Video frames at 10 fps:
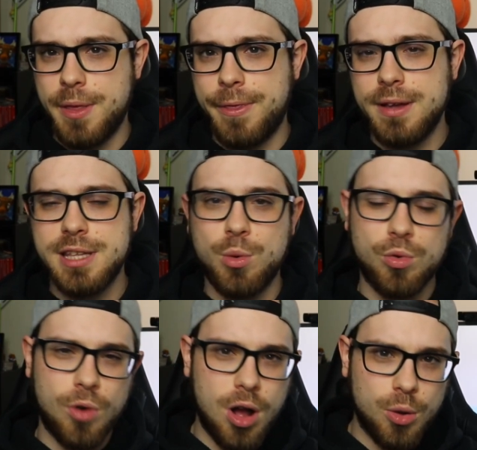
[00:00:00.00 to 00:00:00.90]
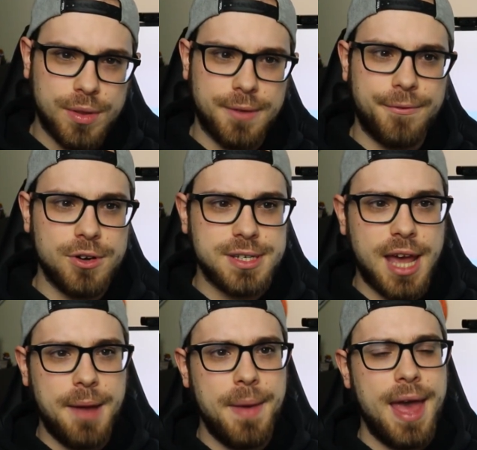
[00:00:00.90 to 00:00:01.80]
of the things that were wrong with the first
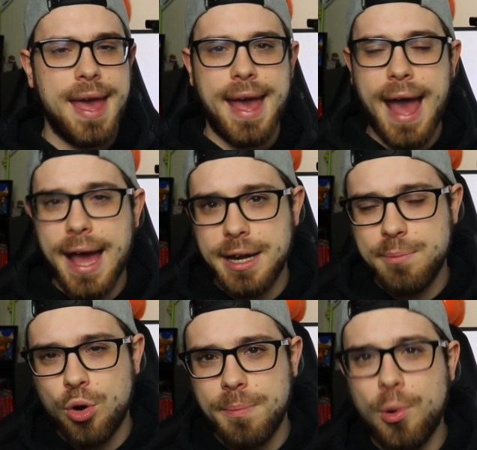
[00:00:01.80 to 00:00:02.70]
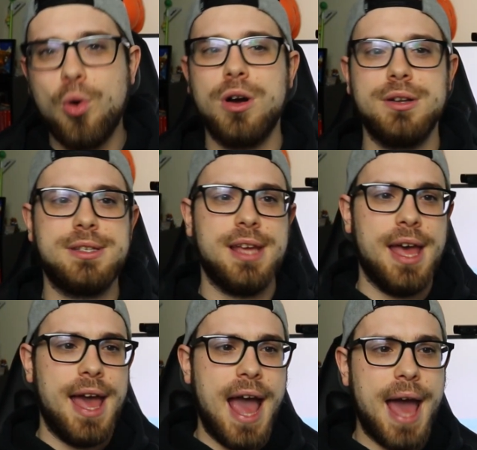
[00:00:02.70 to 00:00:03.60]
game, add in more boards,
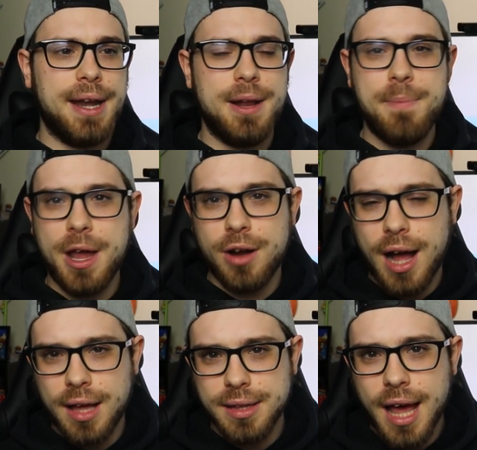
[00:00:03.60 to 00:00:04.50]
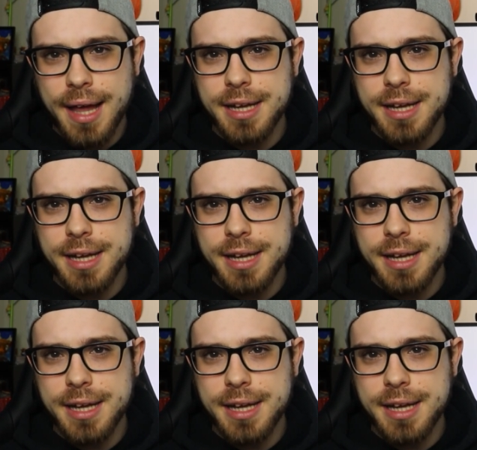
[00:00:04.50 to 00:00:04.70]
add in a better online